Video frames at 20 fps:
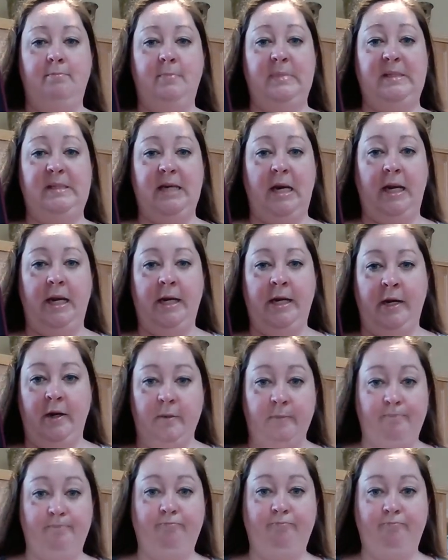stuck it in here,
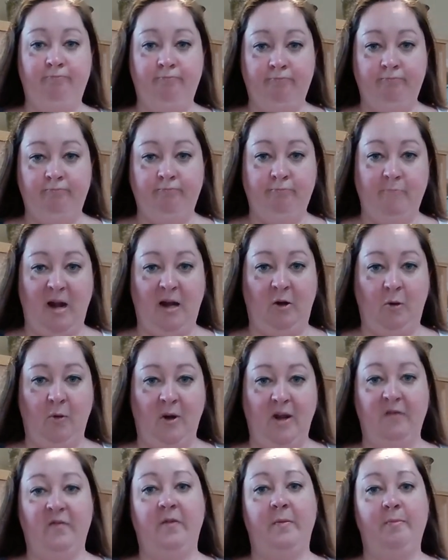
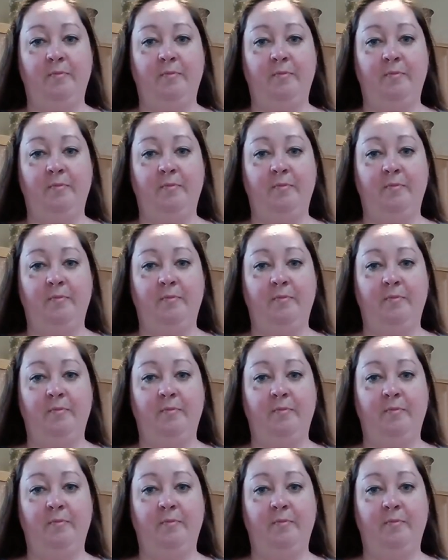microwave,